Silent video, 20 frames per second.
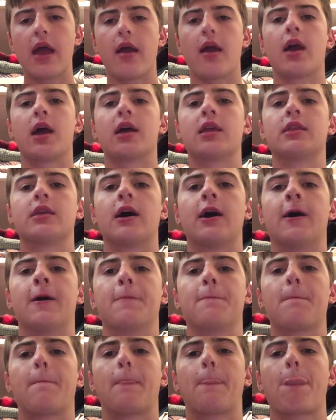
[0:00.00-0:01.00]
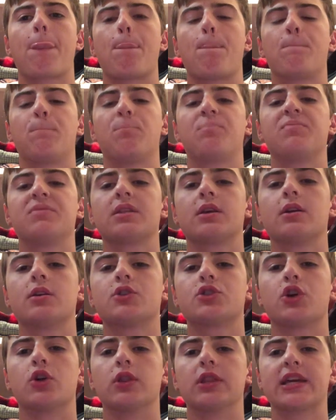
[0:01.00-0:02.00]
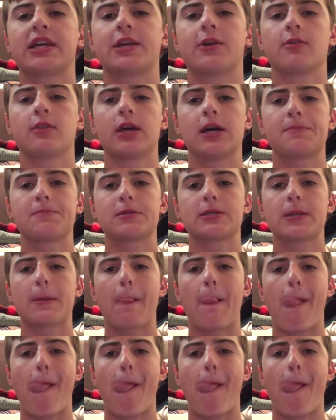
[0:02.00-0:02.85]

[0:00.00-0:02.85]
And so lick your lips,